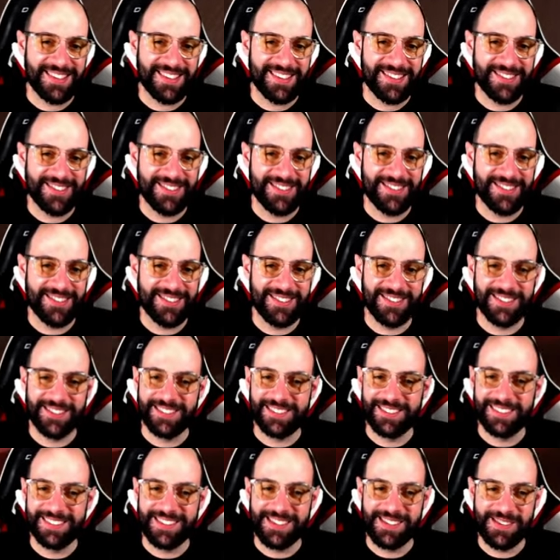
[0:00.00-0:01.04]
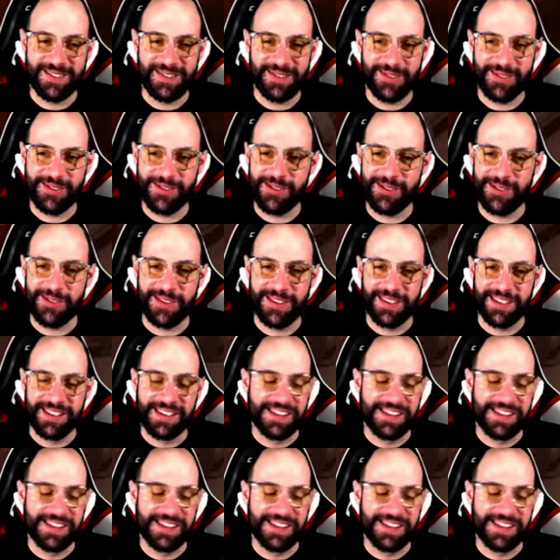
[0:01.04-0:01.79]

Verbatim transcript: So cool, so cool.